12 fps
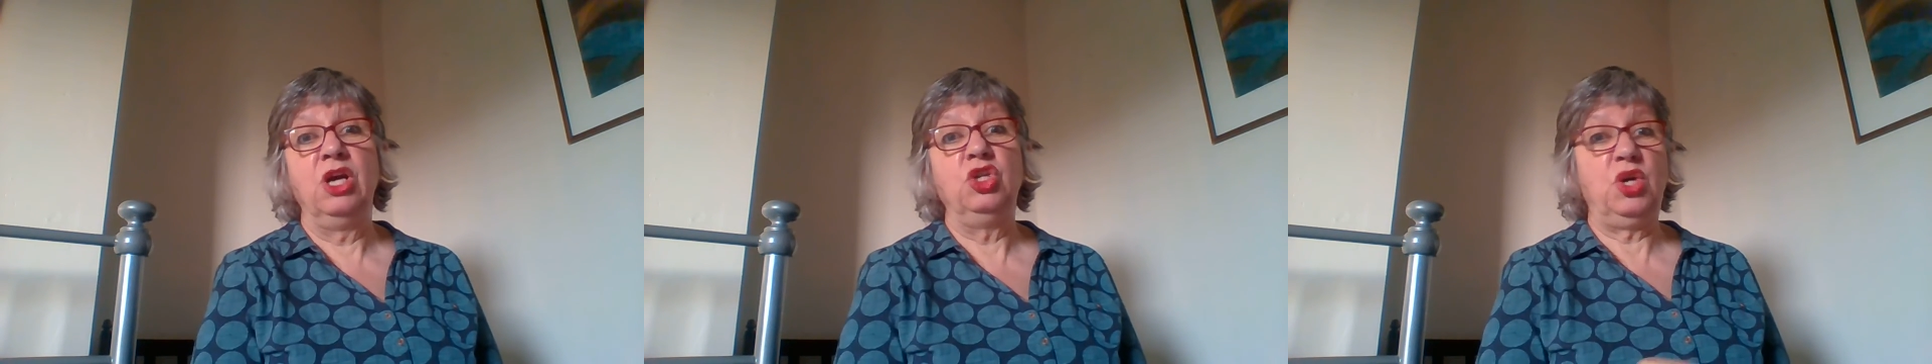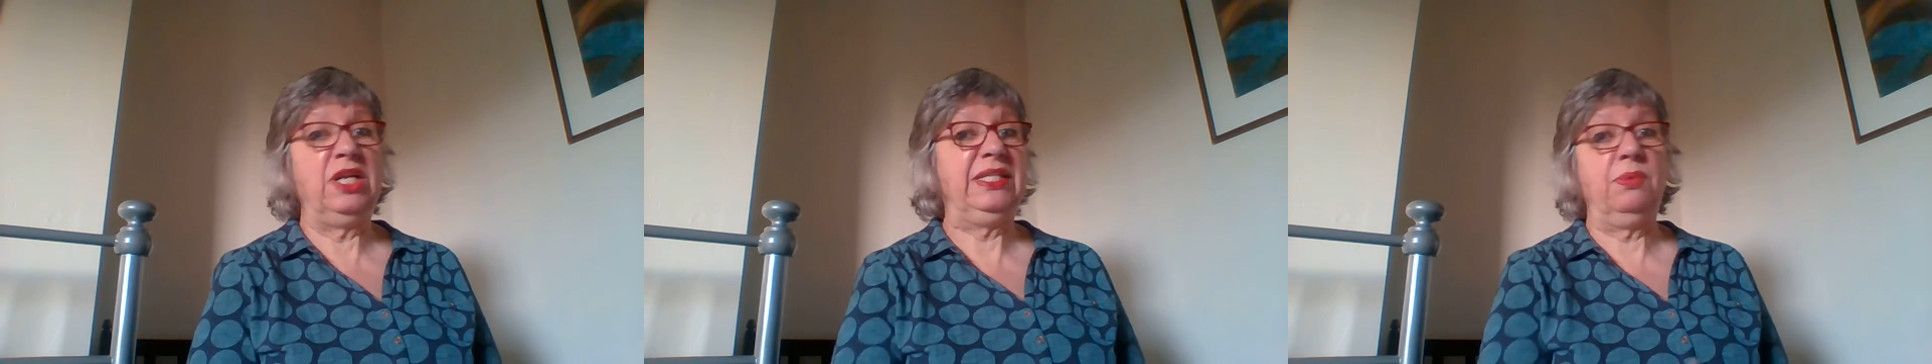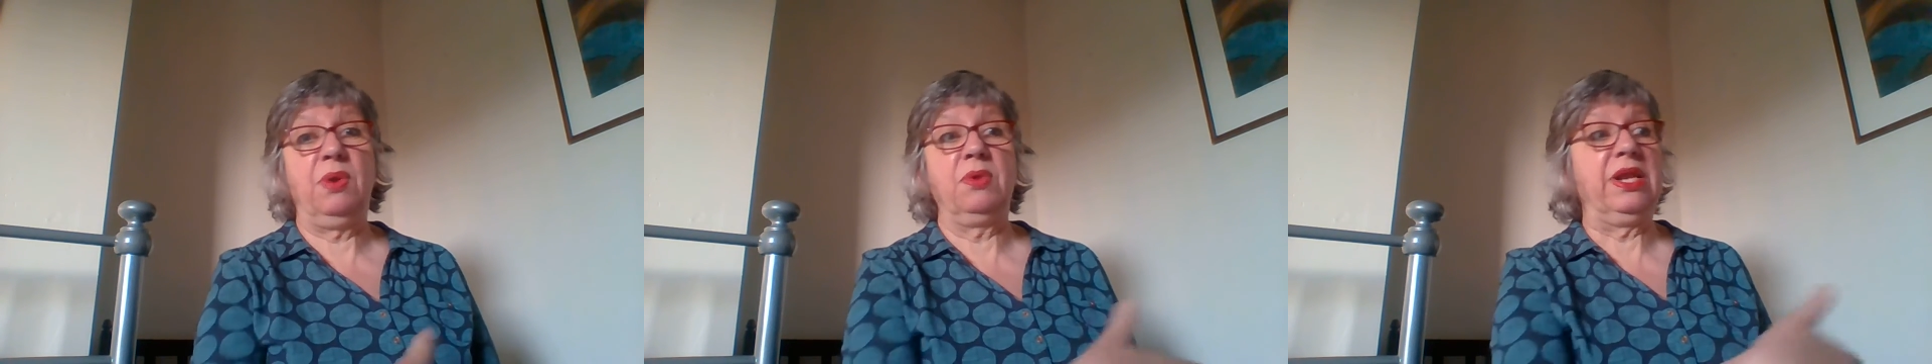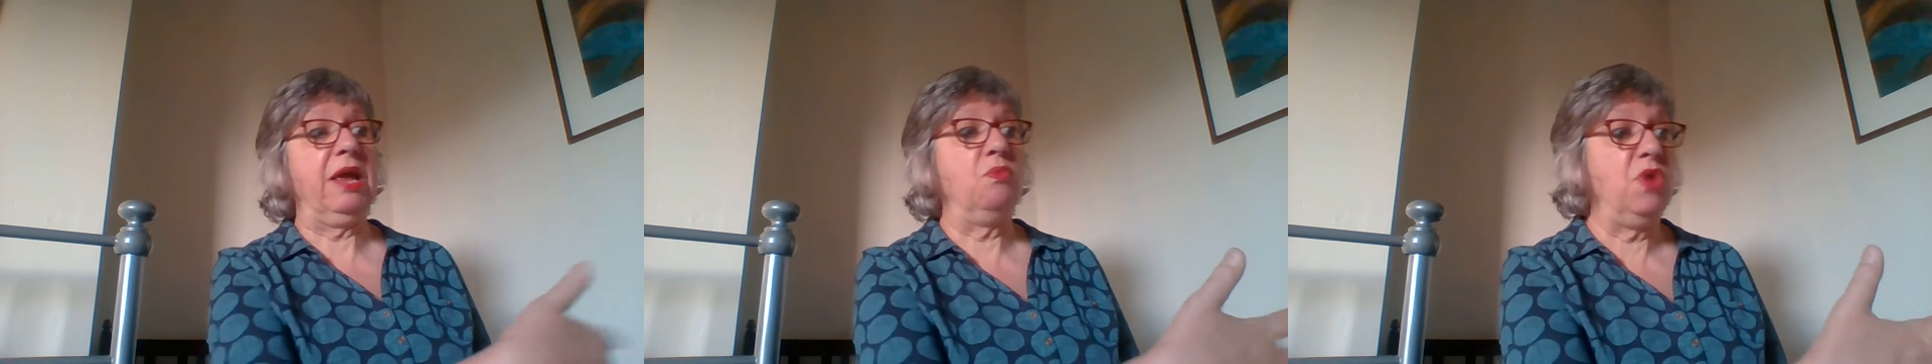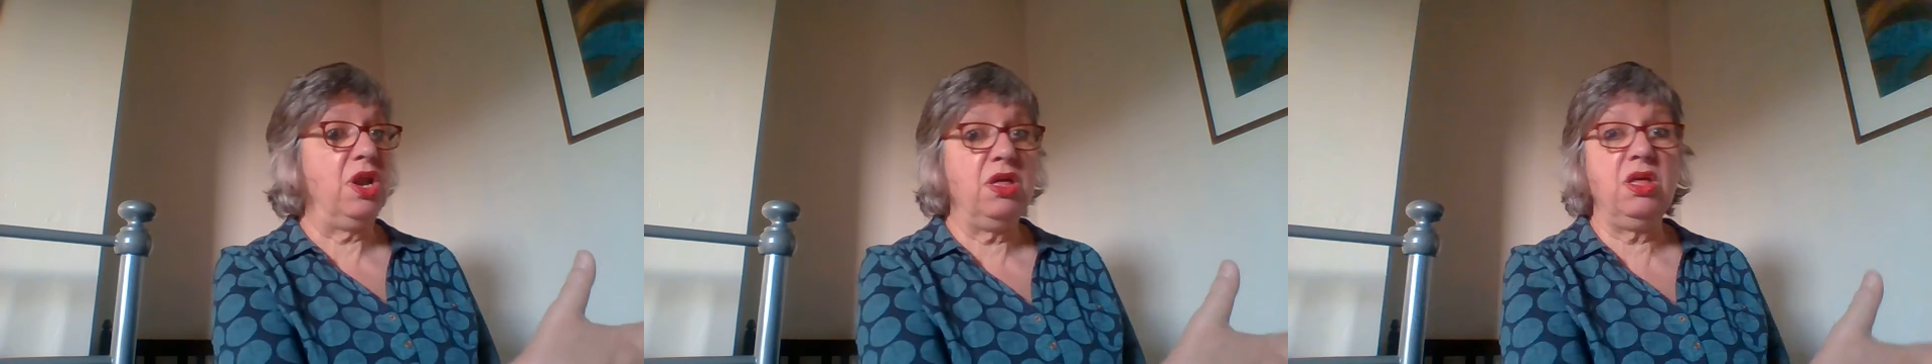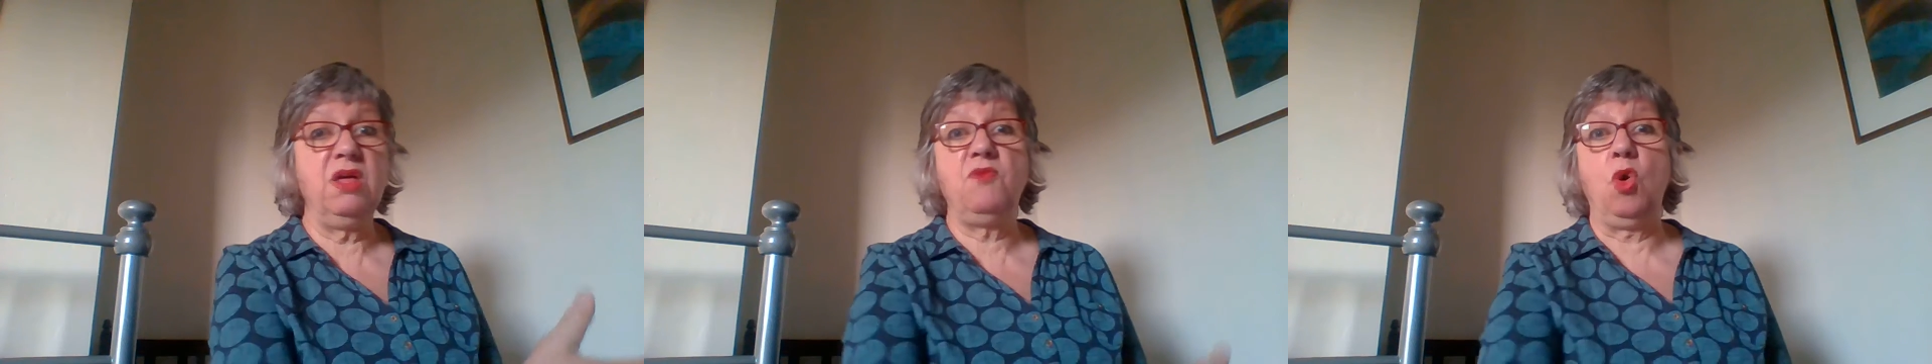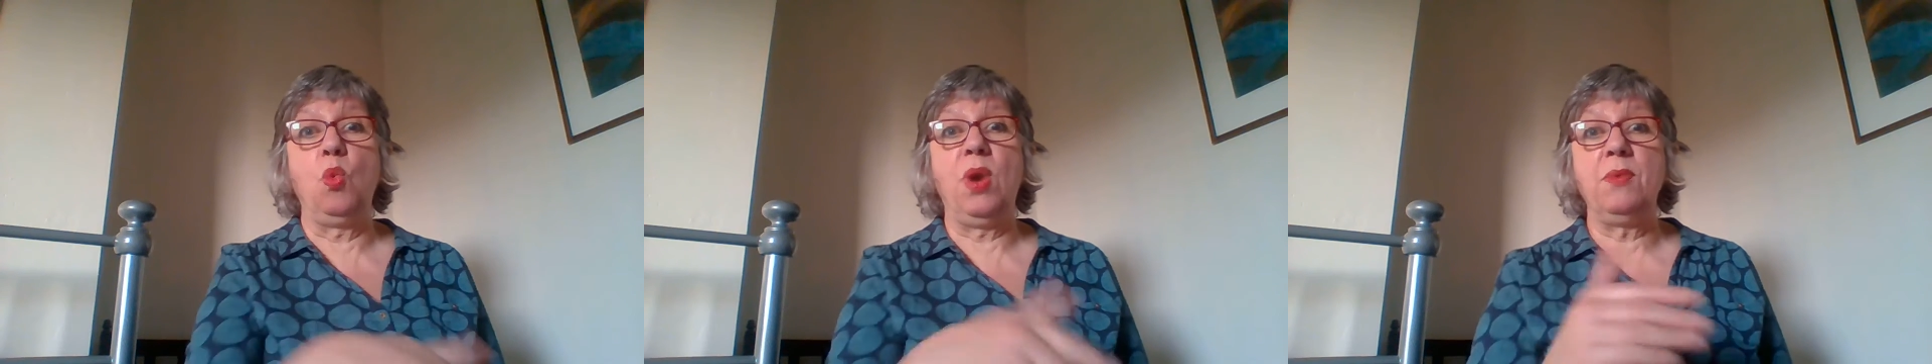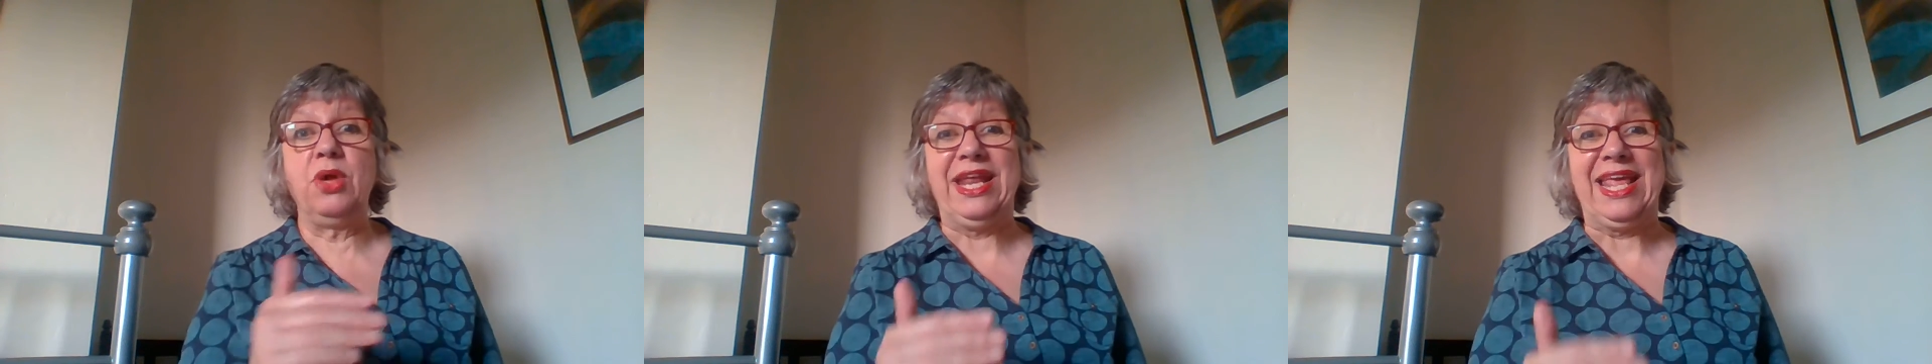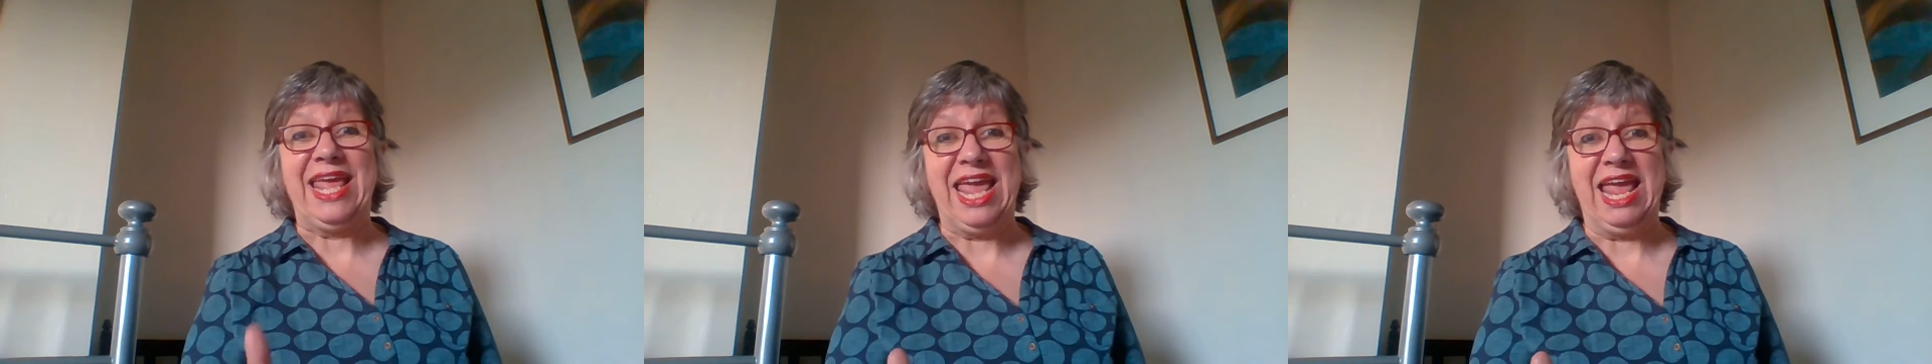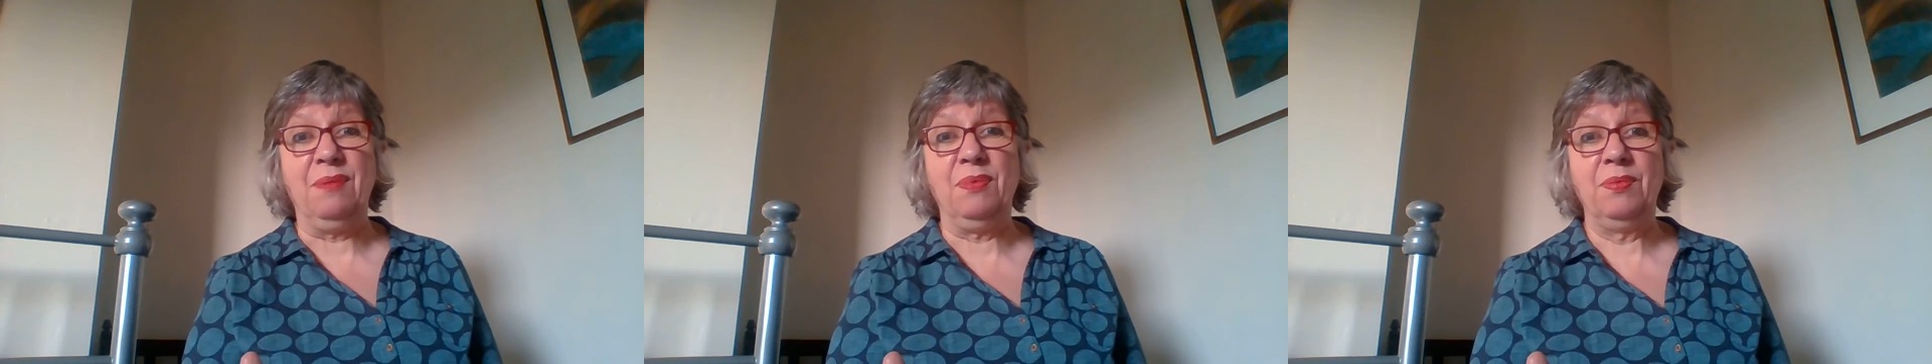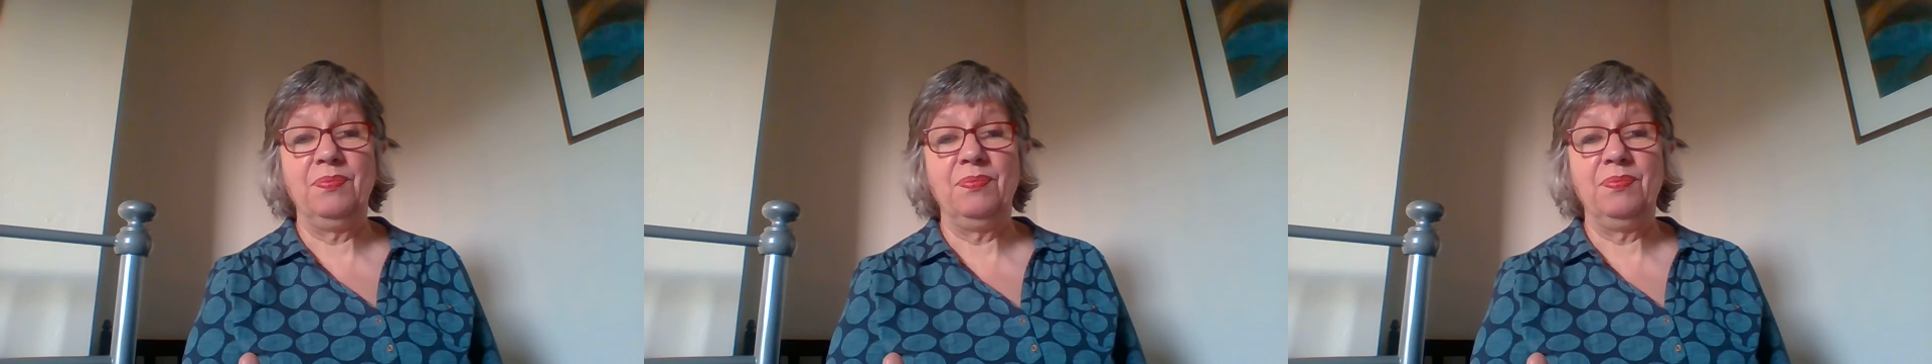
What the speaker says: trying to see what I'm going to get rid of or what I'm going to keep.